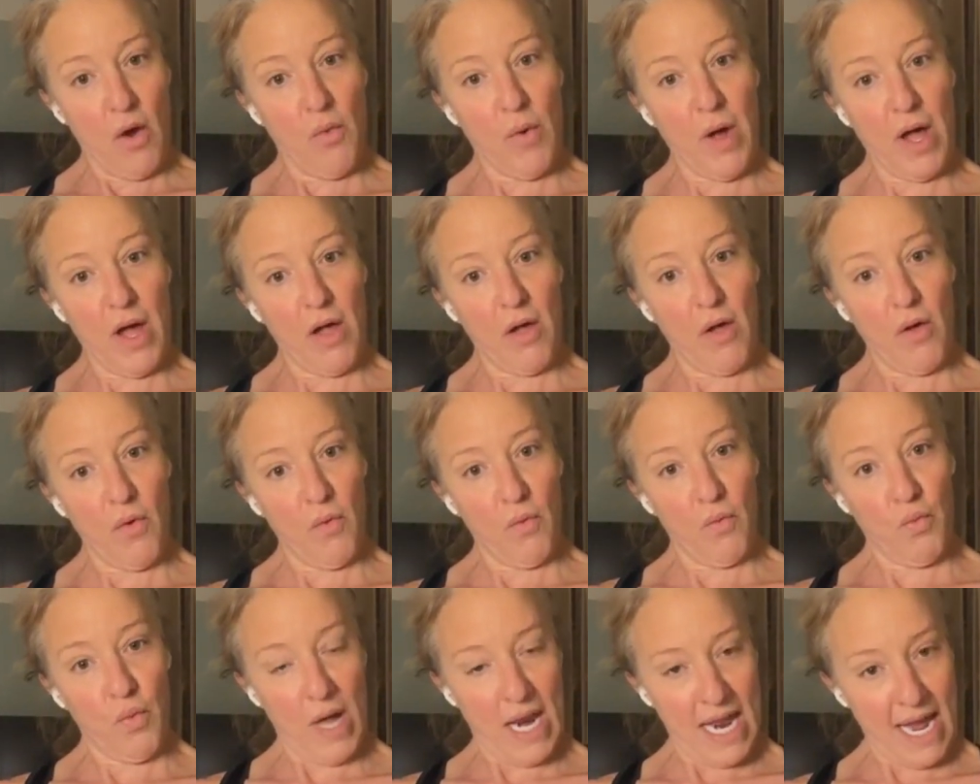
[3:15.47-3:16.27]

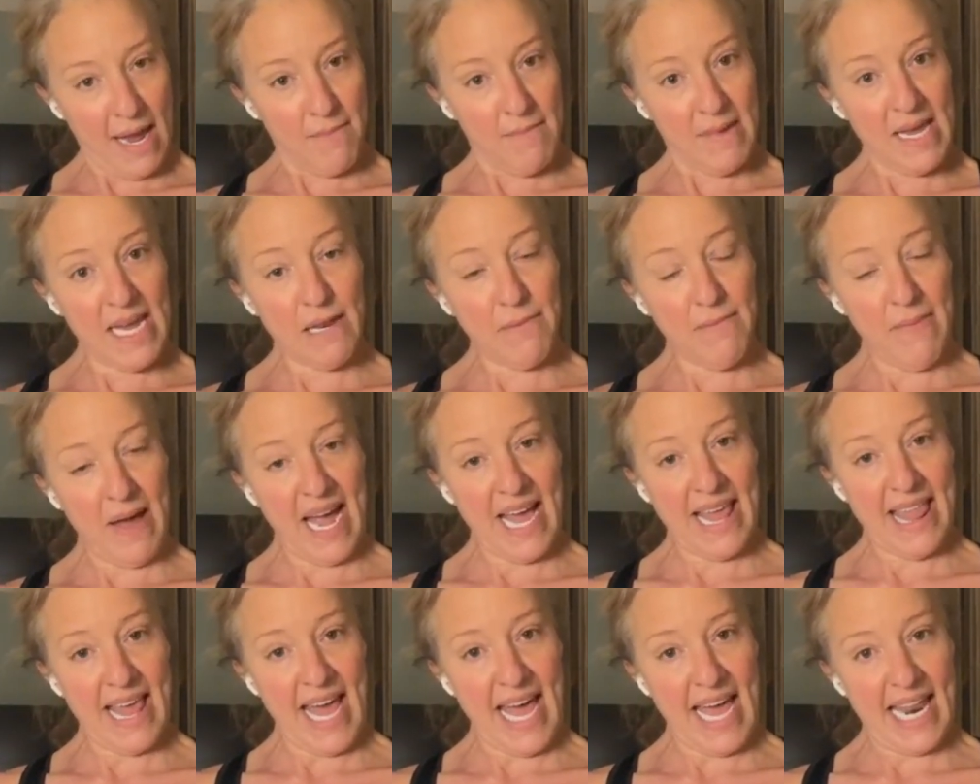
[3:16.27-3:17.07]
Well, what I mean
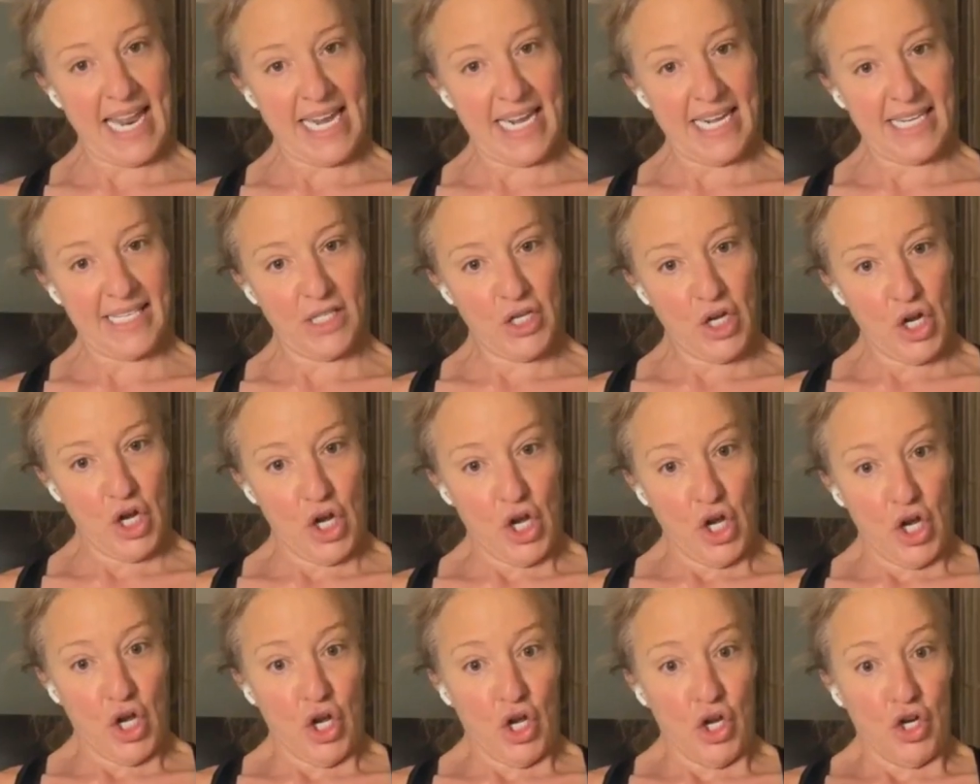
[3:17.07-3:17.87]
by that is,
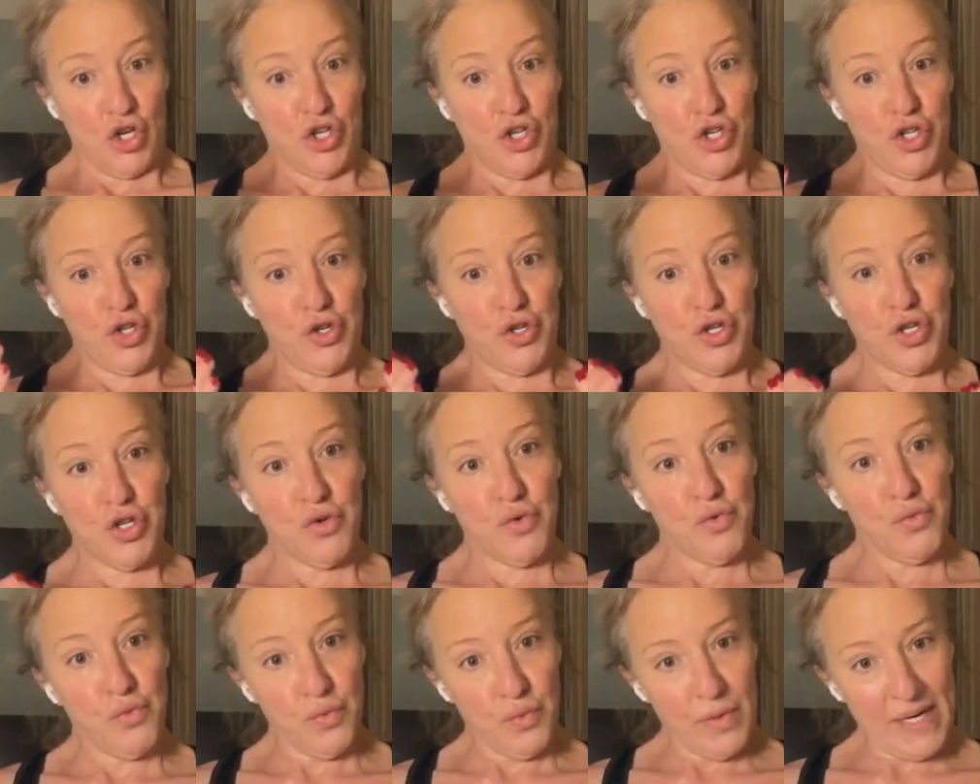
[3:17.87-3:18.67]
do
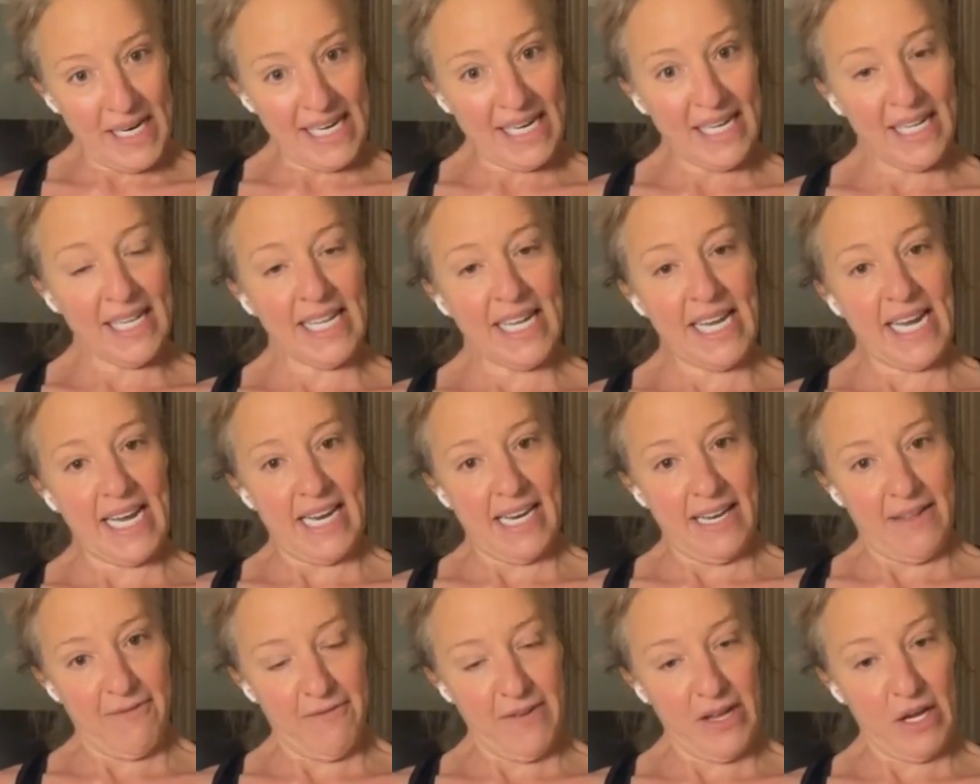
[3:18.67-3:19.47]
you
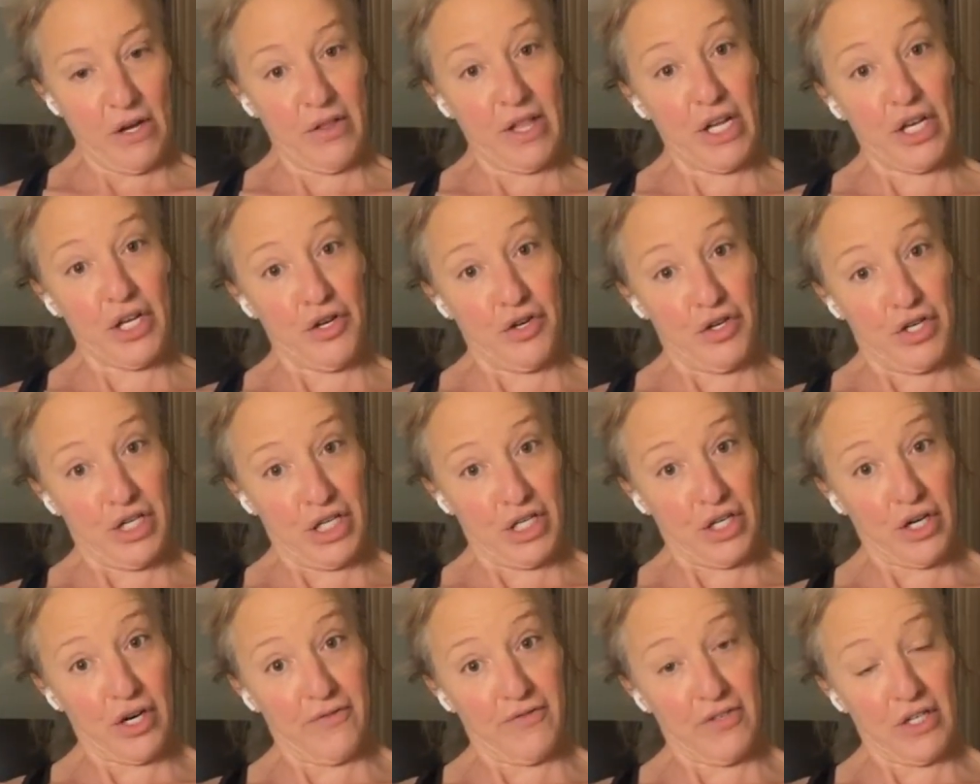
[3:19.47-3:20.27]
really feel that you
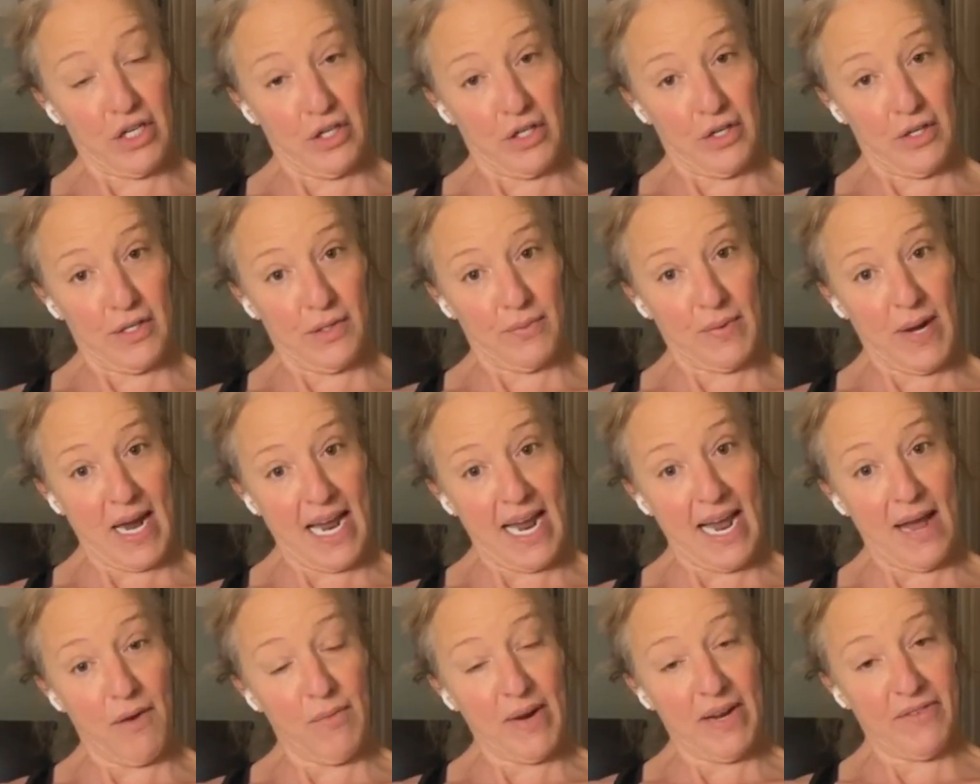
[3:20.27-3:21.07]
deserve to lose
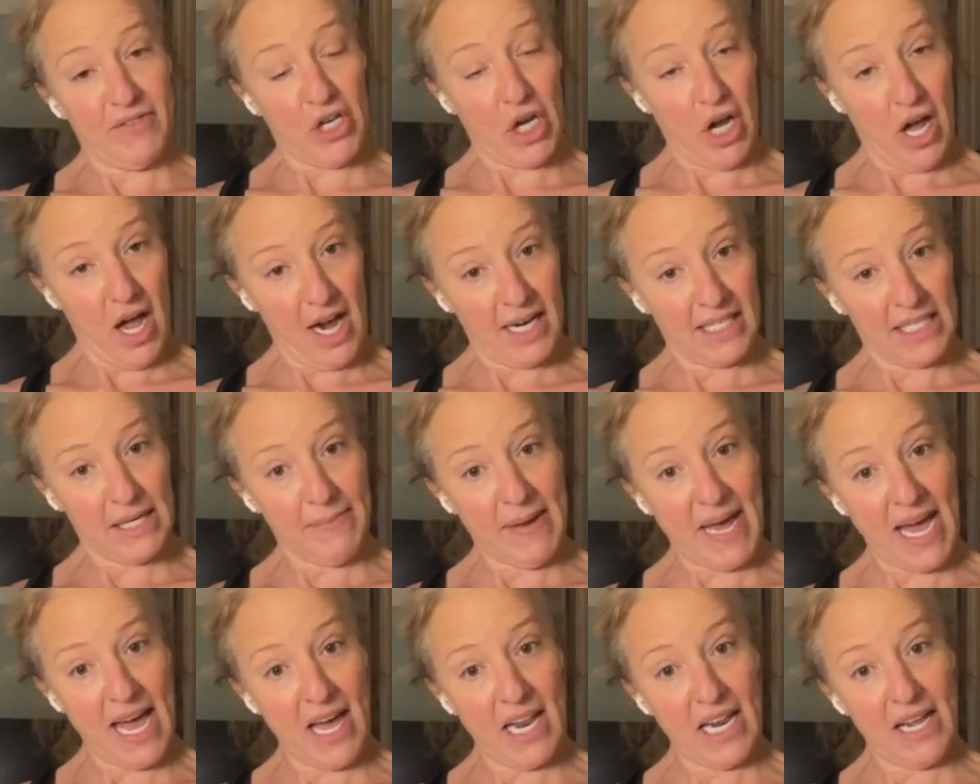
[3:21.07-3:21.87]
weight? And we've
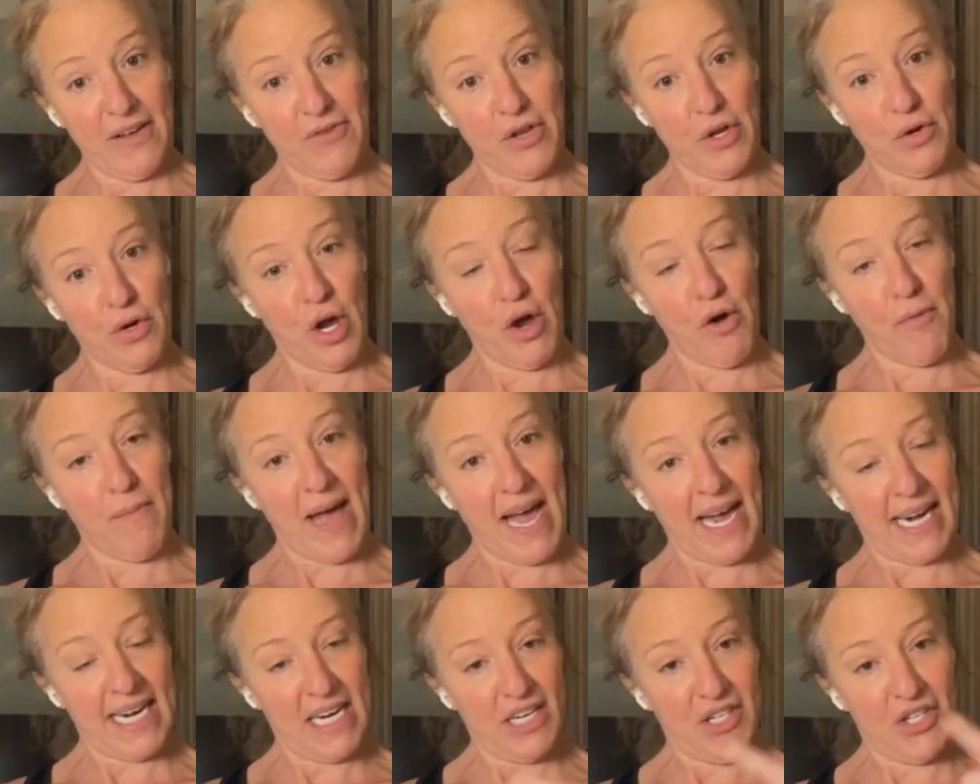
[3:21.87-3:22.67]
talked about if you go
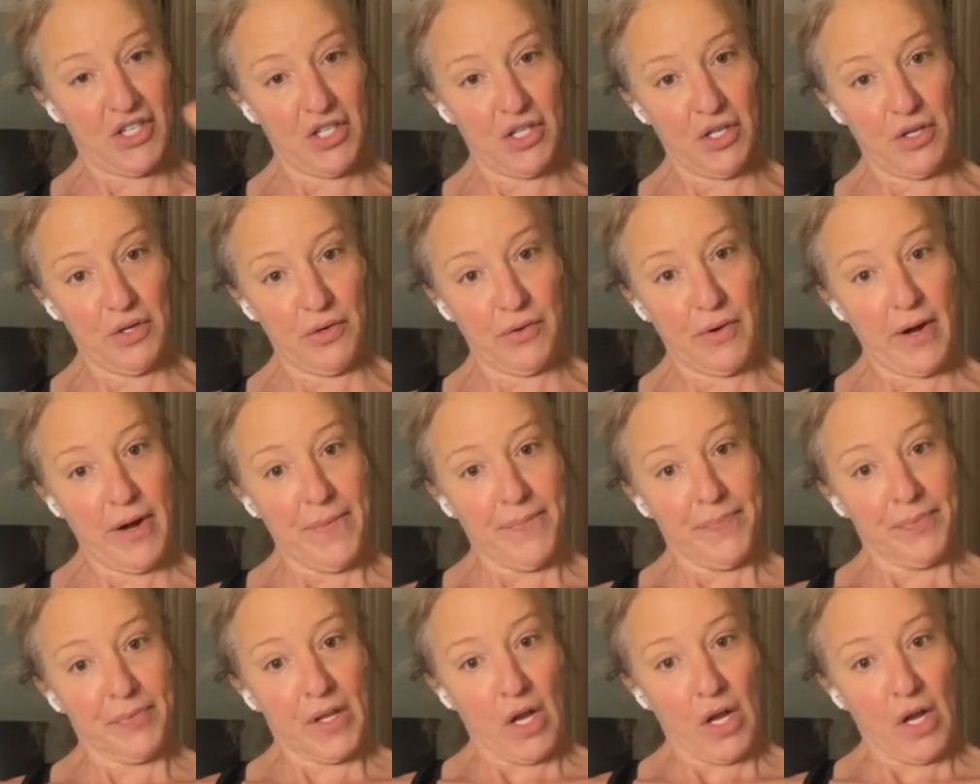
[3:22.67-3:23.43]
back into